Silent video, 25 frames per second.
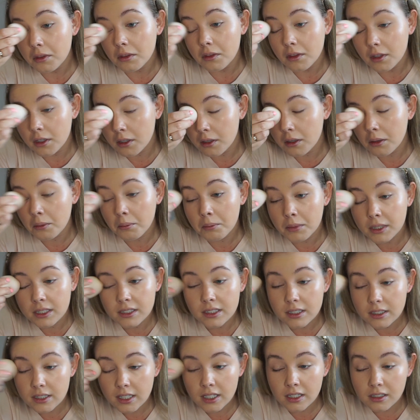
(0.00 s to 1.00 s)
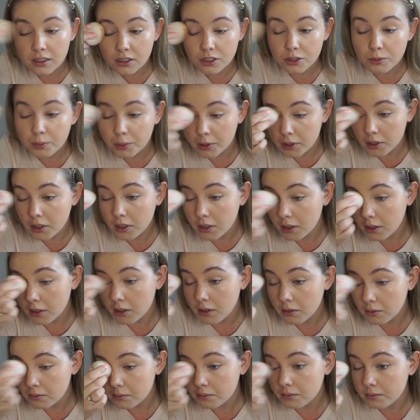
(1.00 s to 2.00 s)
Mrs. Hinch book.
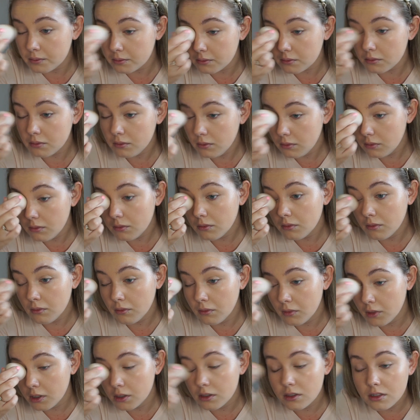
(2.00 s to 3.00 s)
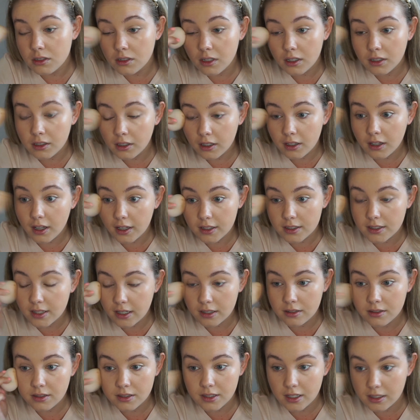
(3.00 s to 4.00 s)
Because I know that
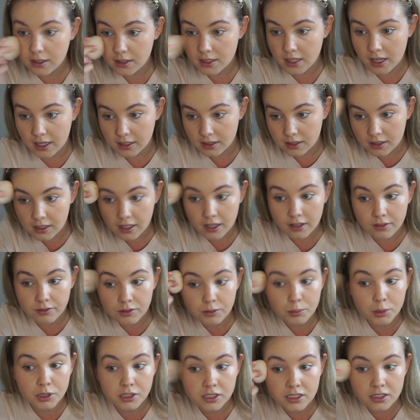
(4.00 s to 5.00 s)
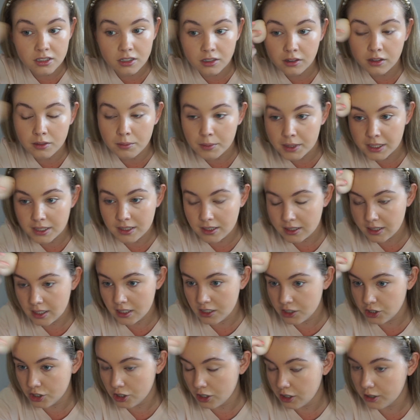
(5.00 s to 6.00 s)
sounds dead sad and everybody's on the Mrs.
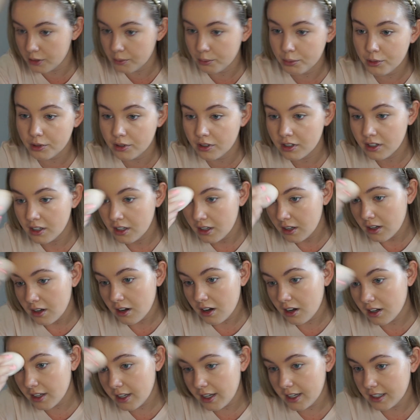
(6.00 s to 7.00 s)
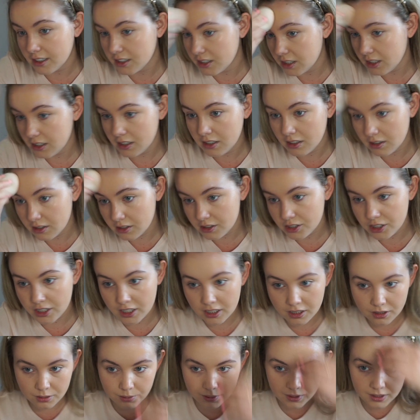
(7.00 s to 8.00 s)
Hinch hype, but I actually like
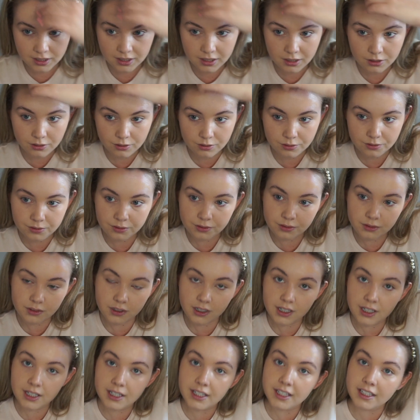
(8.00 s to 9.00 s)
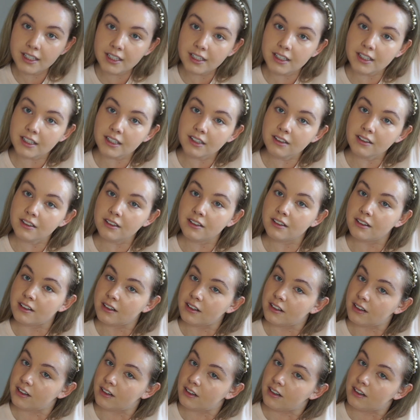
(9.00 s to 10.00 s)
genuinely love cleaning.
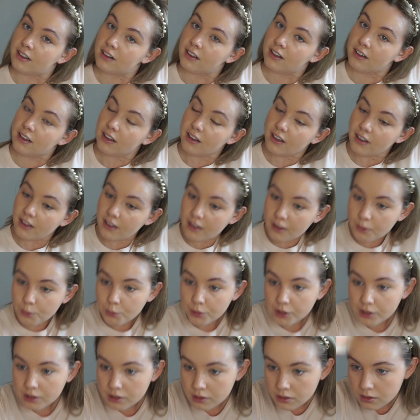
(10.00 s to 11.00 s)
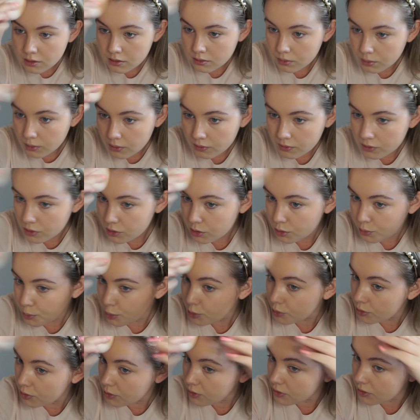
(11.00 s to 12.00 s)
Because we've just
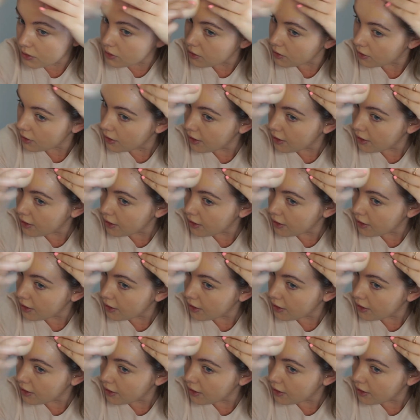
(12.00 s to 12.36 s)
bought a